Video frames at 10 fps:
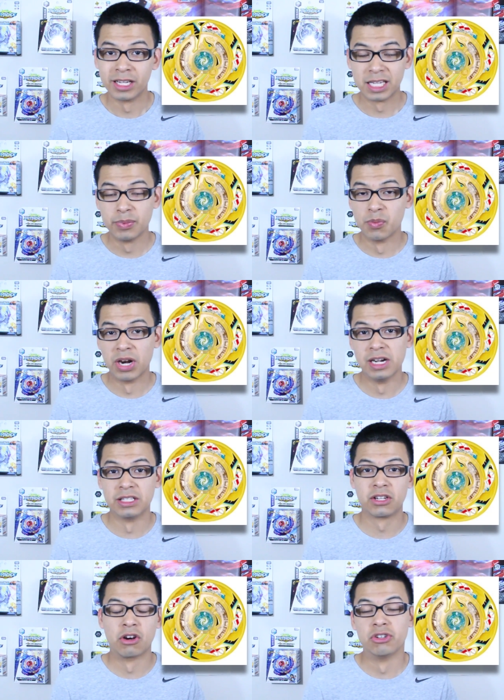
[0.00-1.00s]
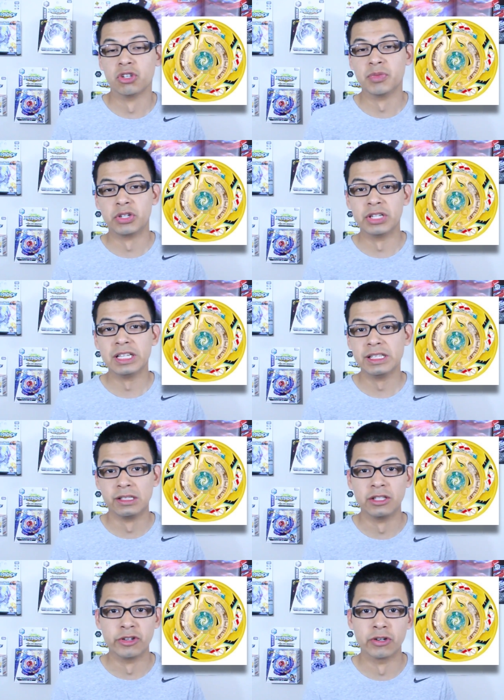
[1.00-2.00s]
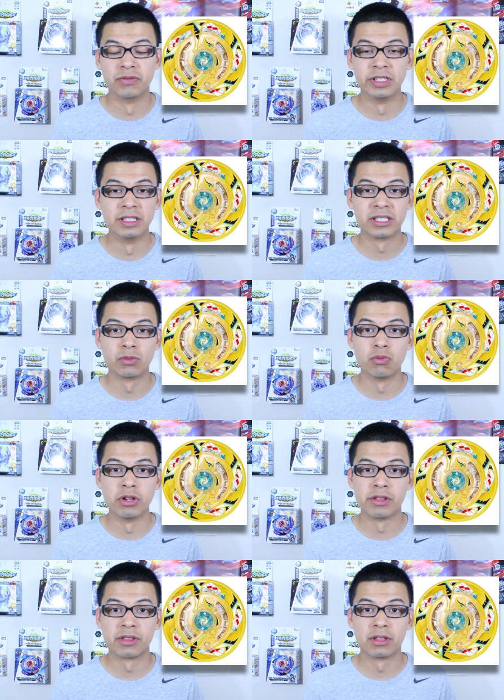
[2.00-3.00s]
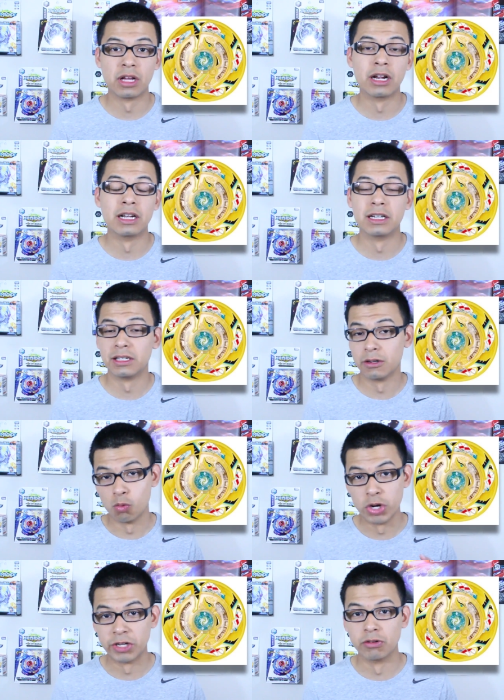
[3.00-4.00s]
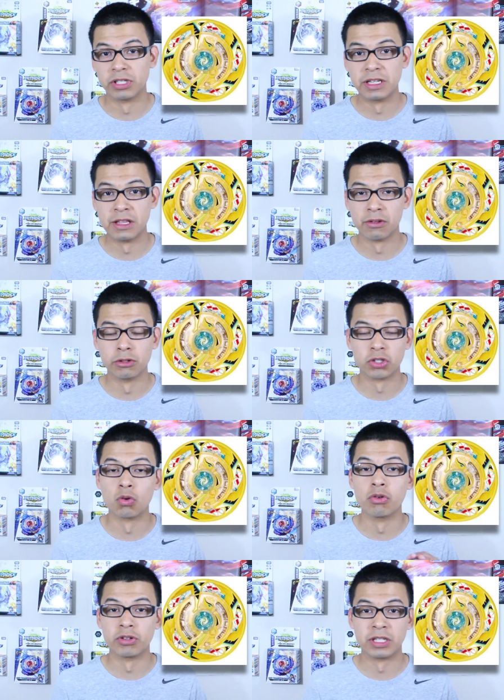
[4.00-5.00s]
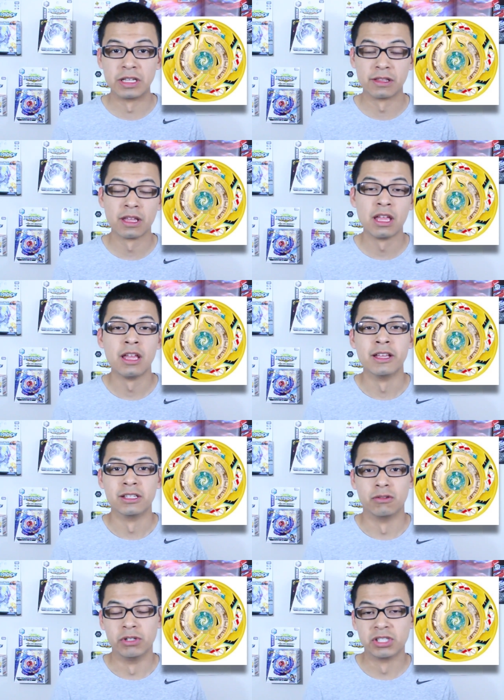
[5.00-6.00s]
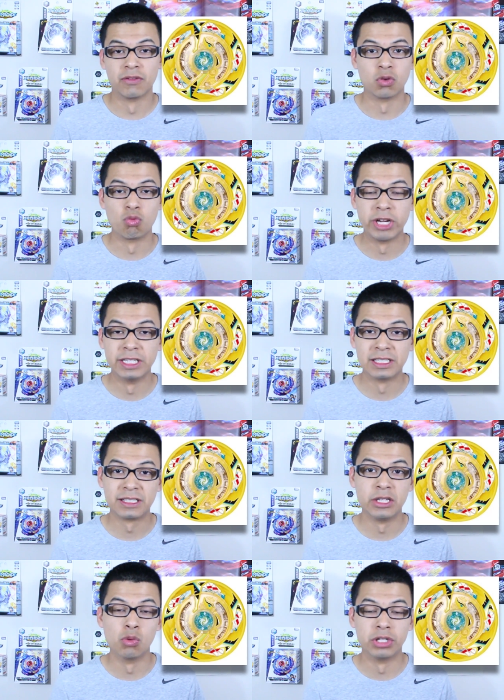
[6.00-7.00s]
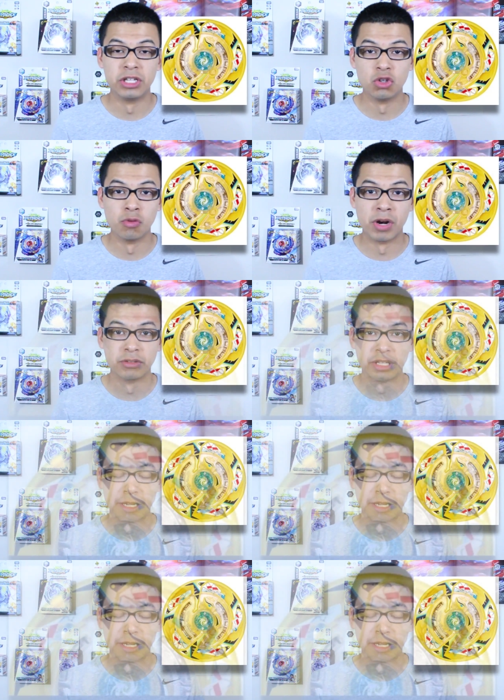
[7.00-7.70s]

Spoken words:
keep in mind that Kartomi could easily nerf this with weaker teeth or shorter teeth. So we just have to wait and see what they do about